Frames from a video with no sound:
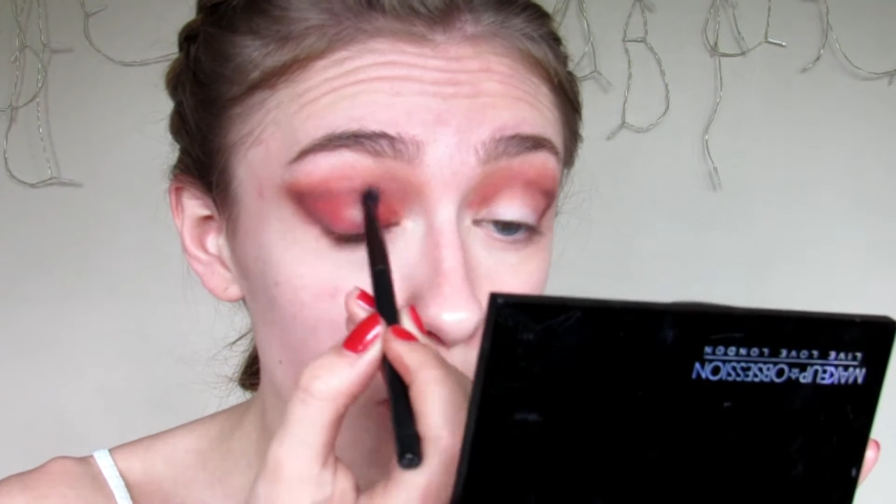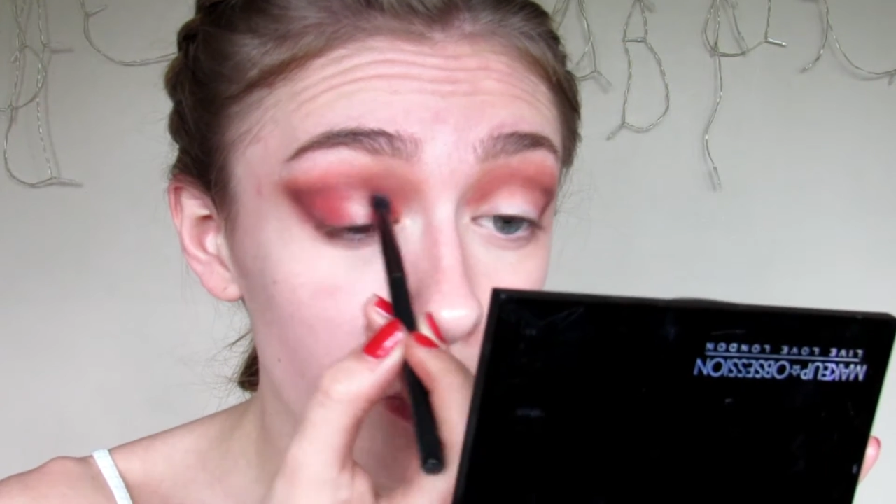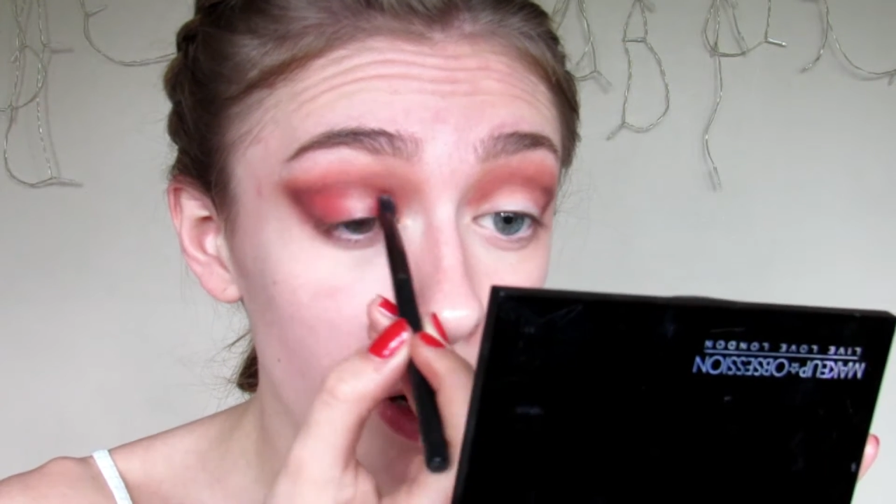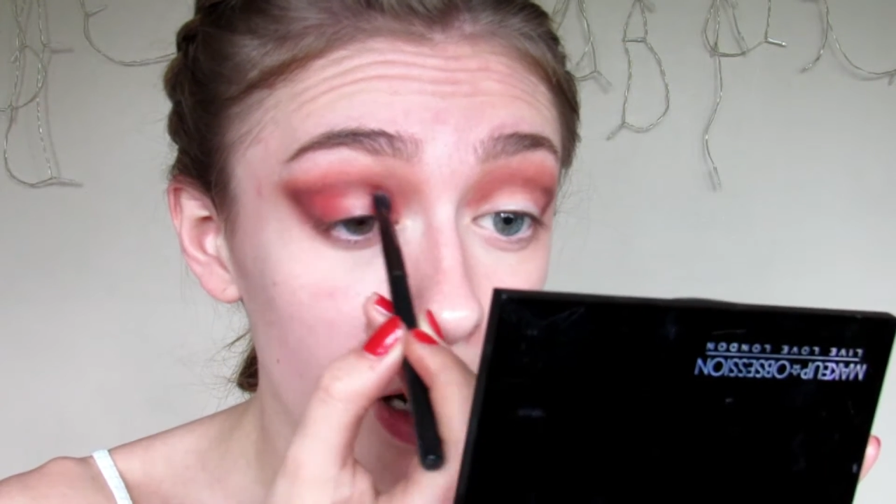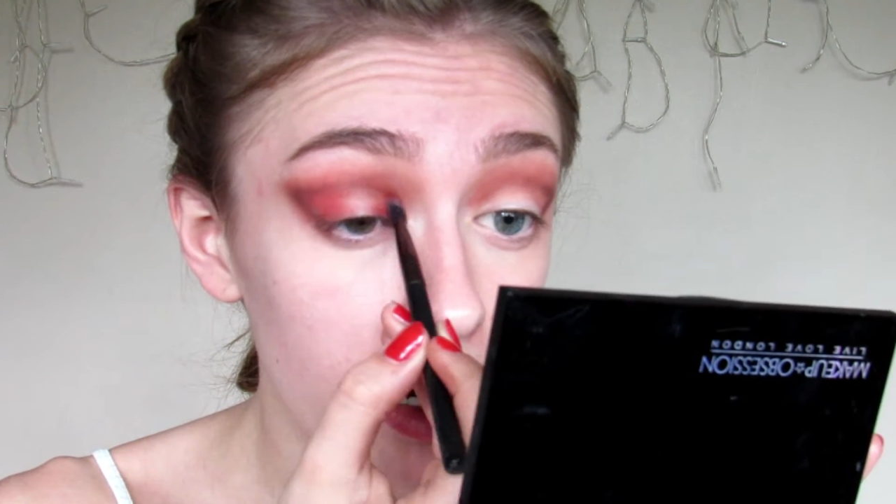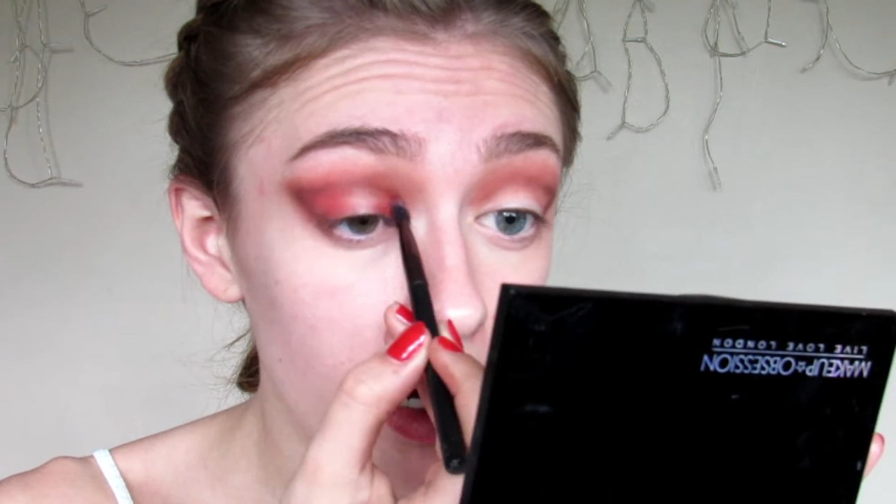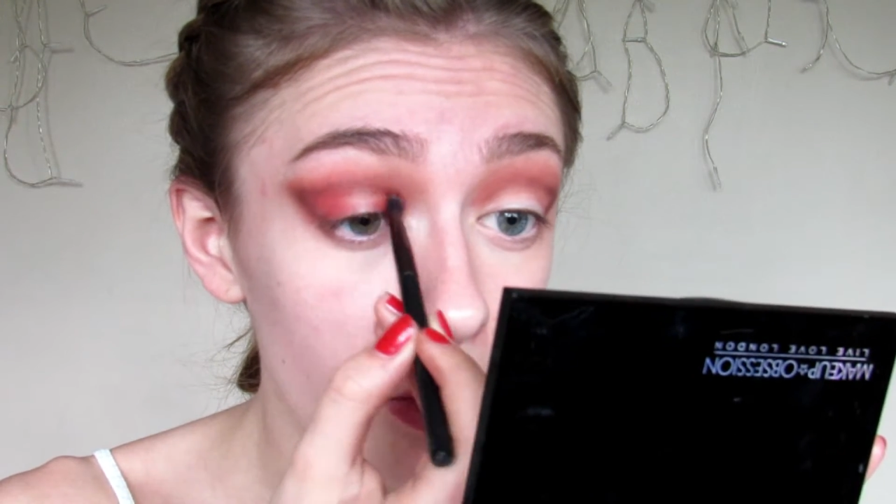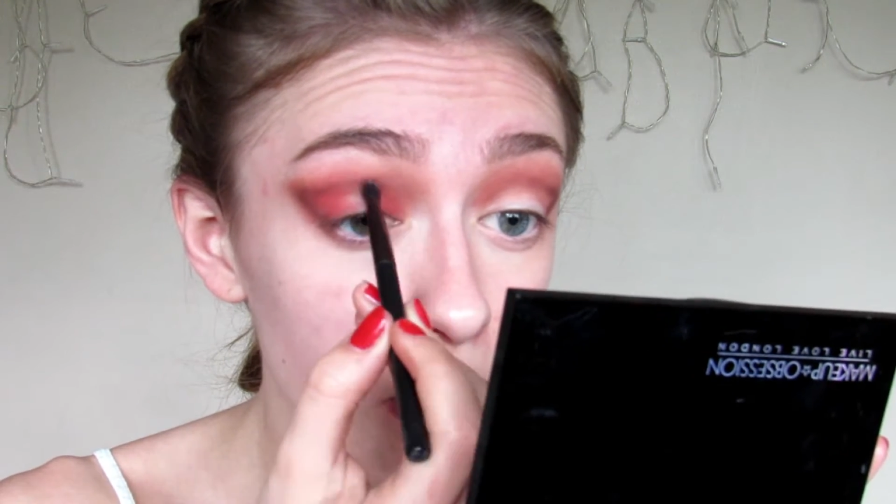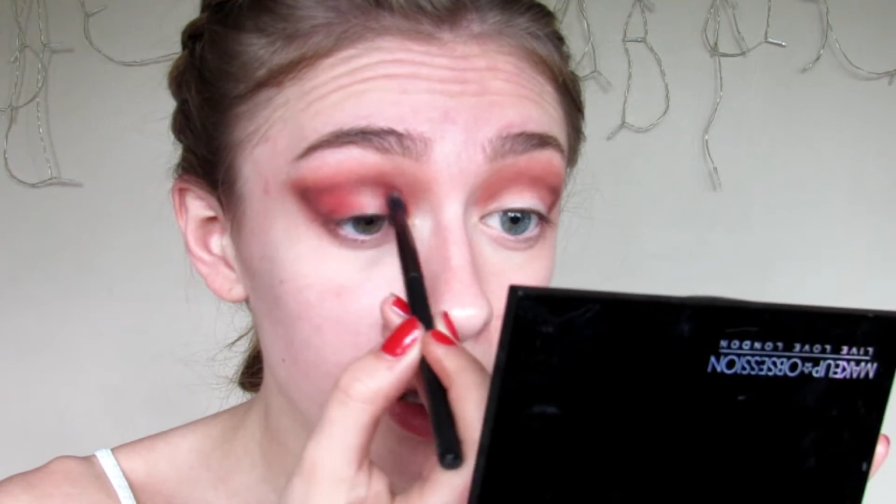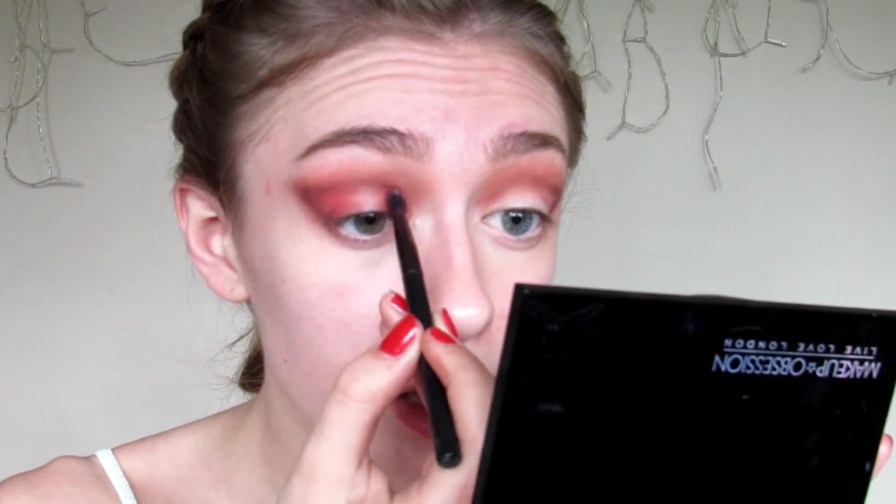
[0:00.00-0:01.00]
but
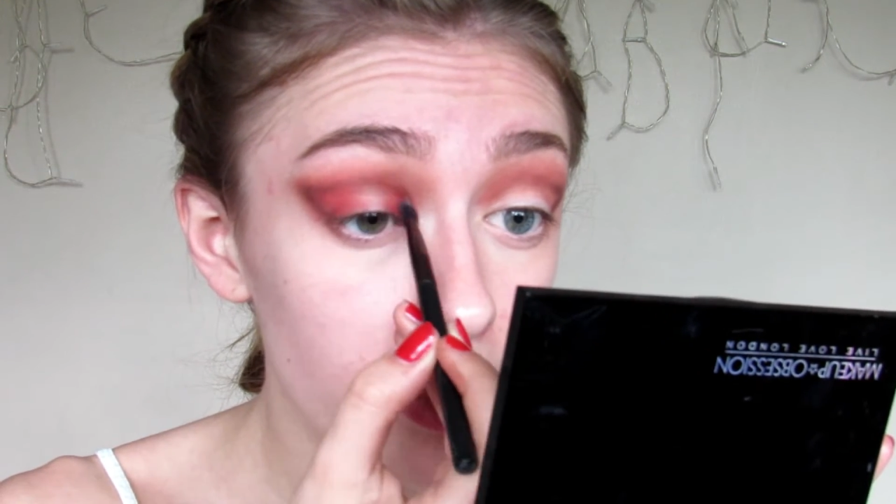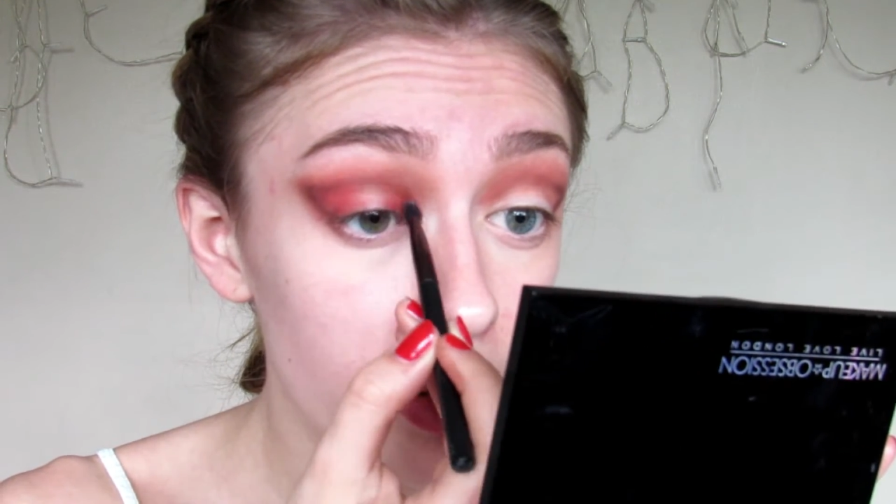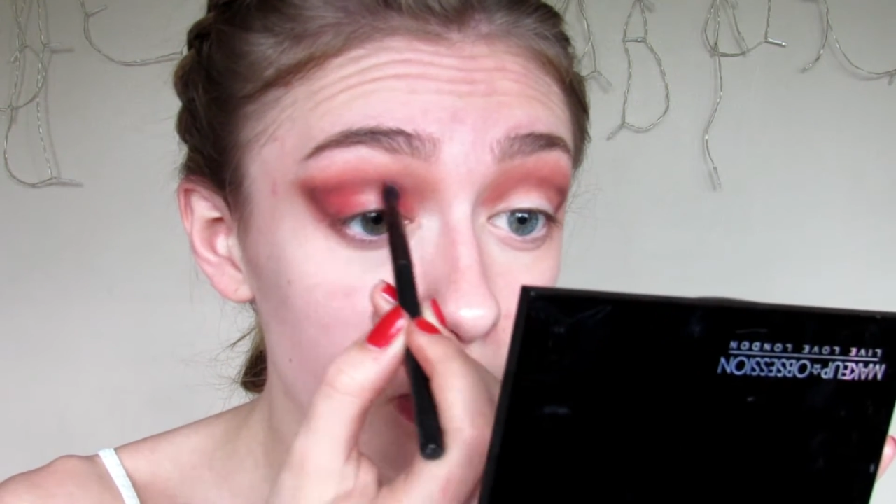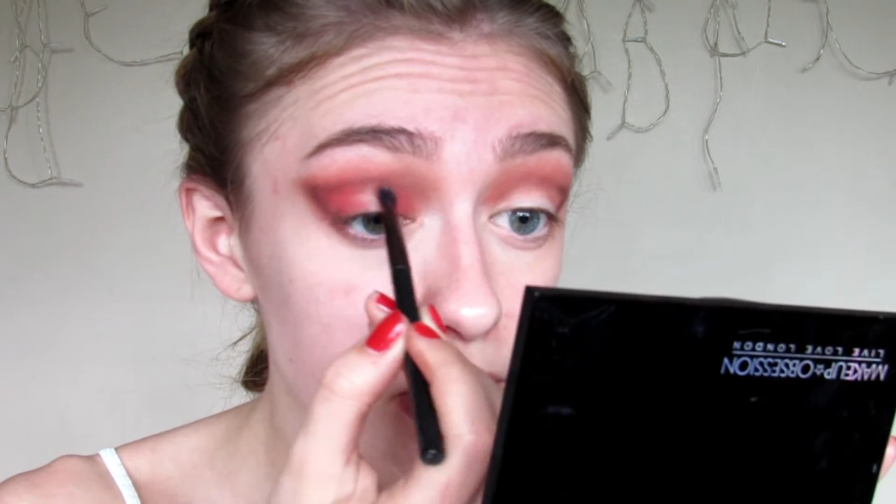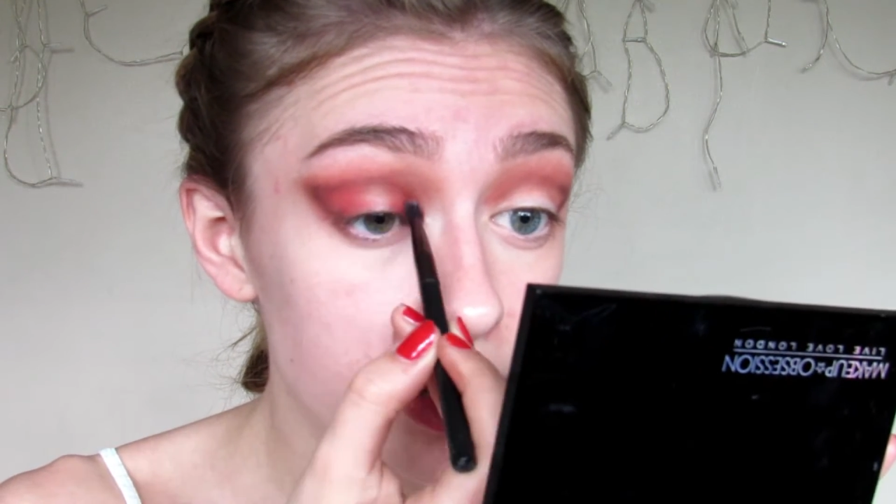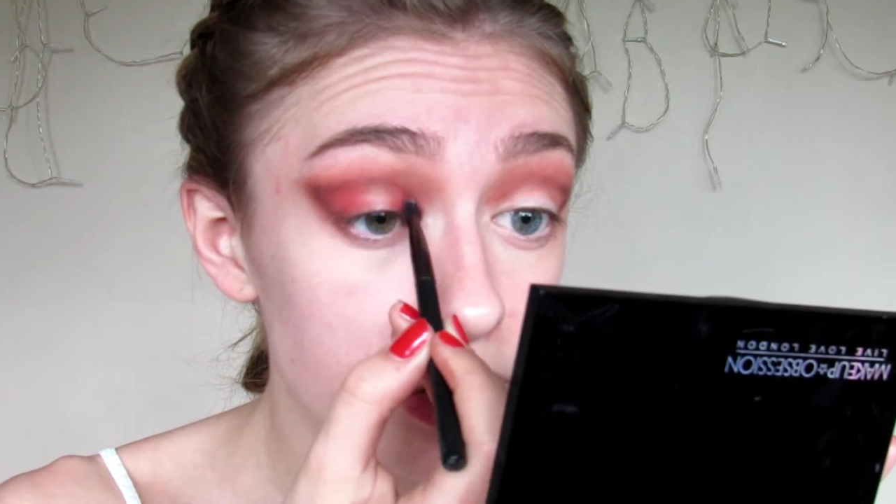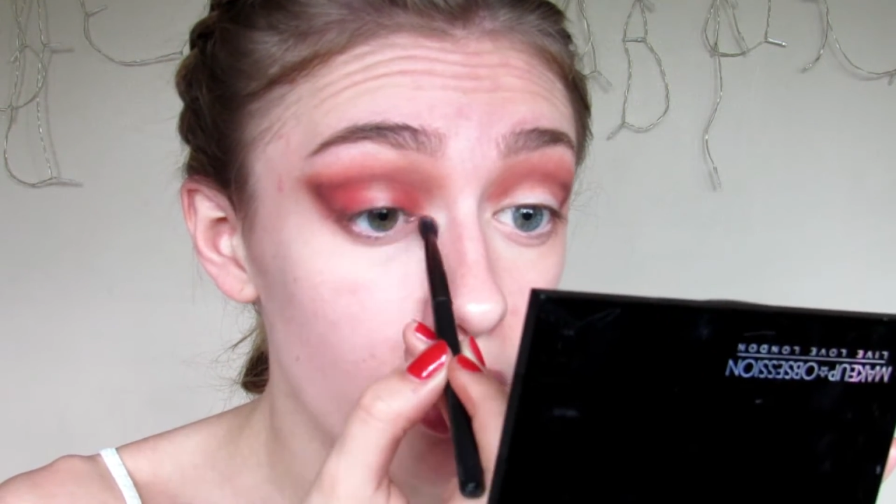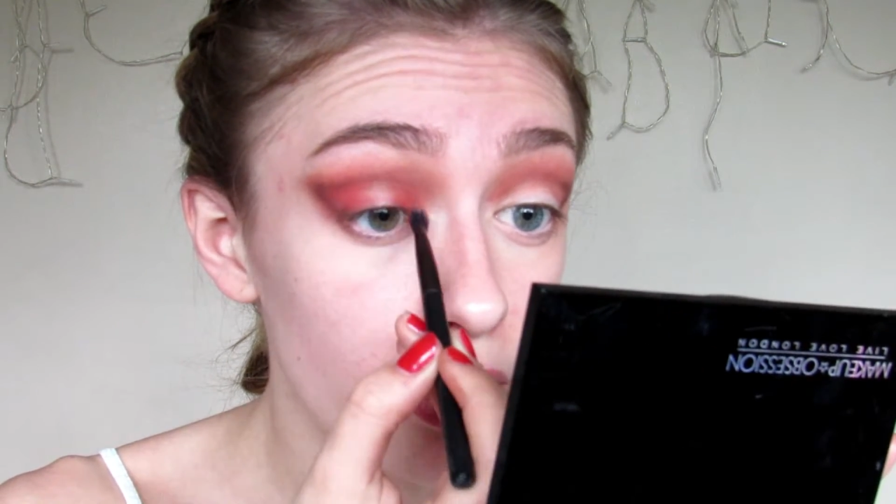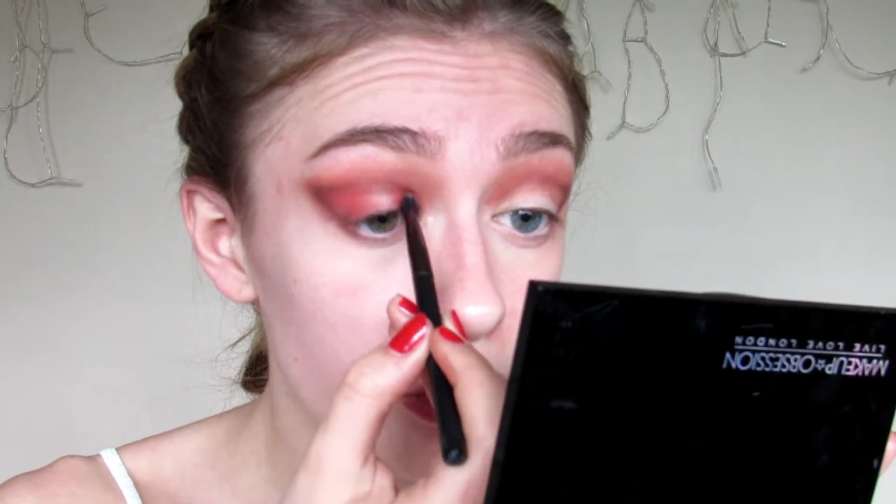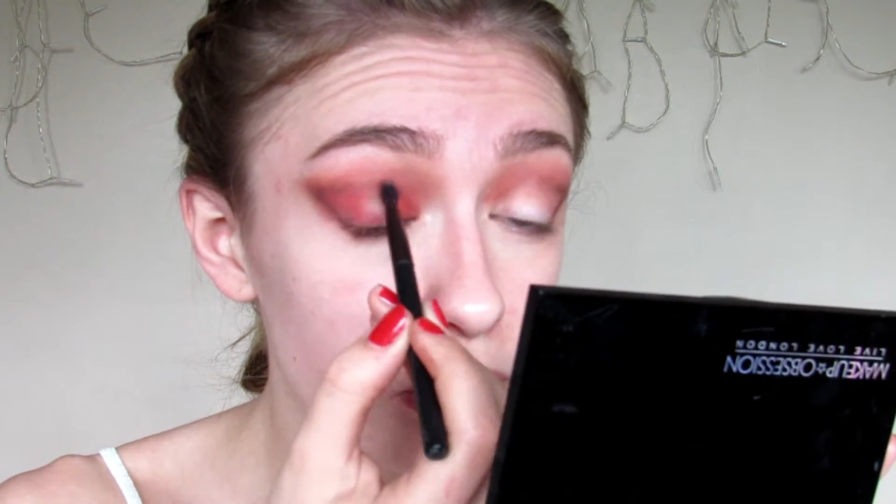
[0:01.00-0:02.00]
I want to keep it quite
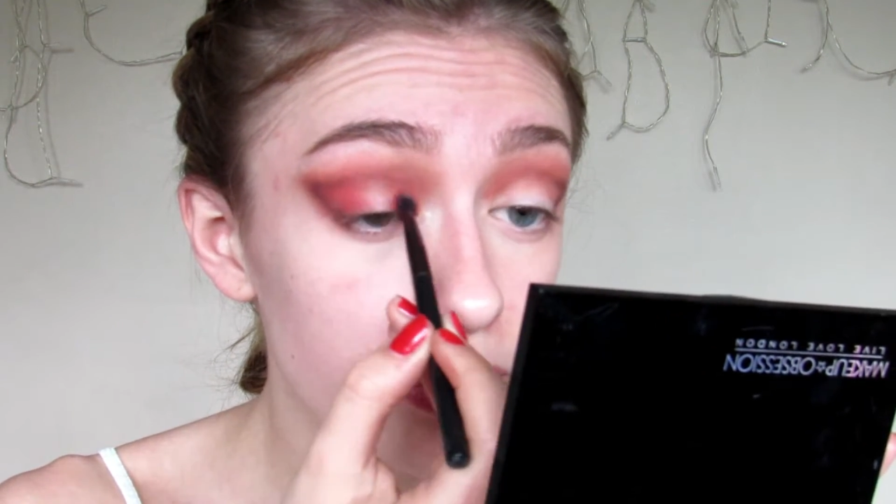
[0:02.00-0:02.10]
soft